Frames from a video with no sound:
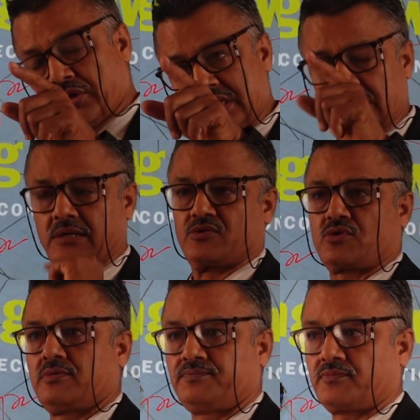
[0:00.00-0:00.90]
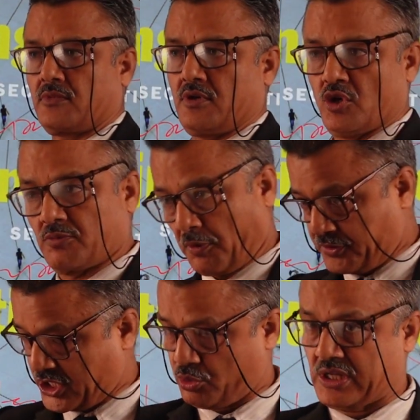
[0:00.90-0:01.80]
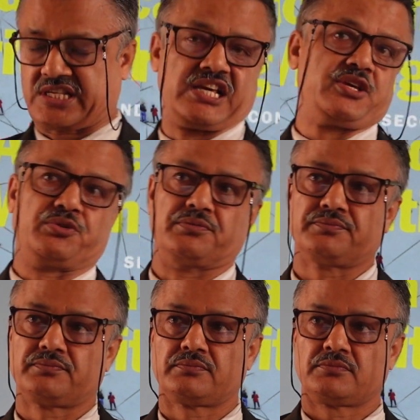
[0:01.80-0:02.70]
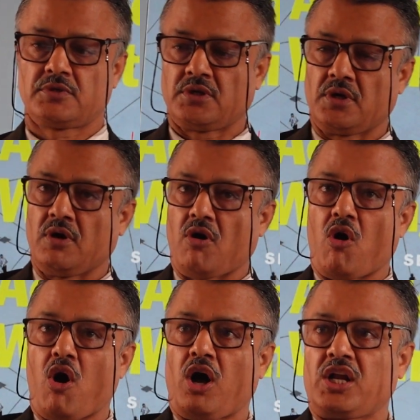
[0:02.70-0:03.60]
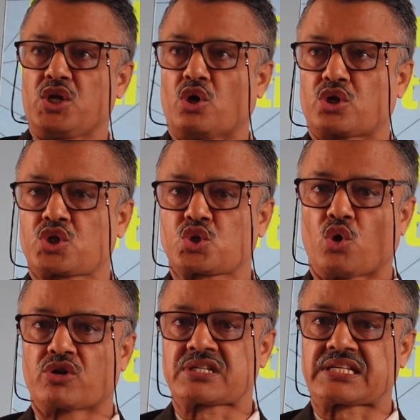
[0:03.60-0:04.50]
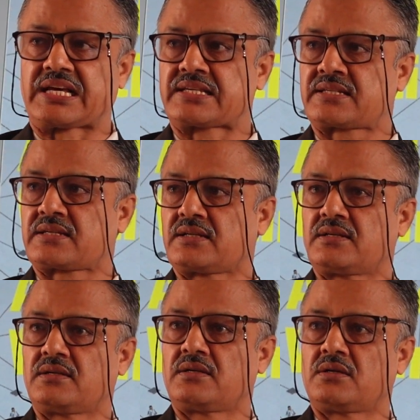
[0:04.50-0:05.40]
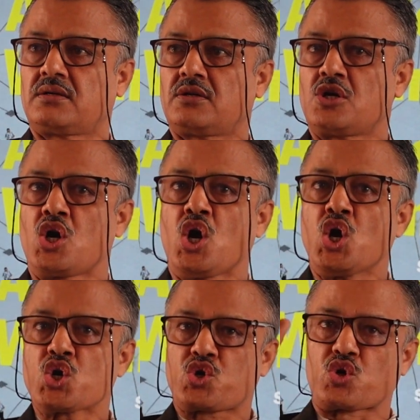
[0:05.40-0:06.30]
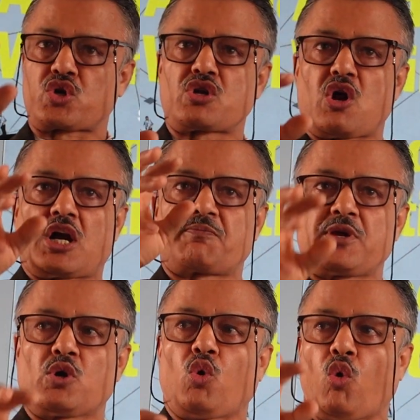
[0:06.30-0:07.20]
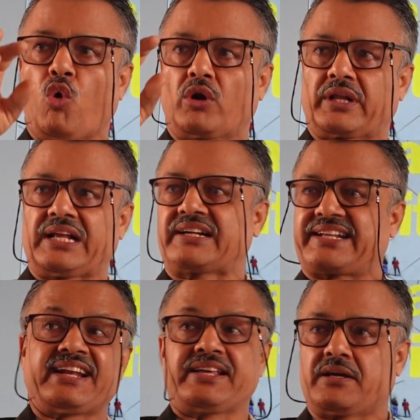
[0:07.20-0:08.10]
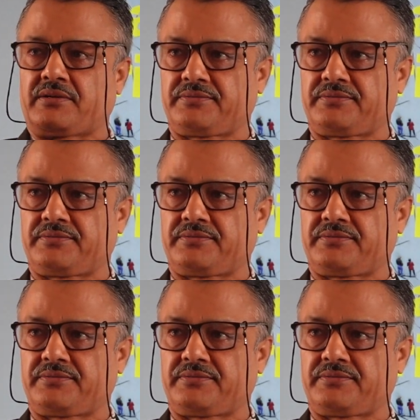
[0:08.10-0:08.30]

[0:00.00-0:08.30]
research, your professor will say you, all your sources, should not be older than 10 years.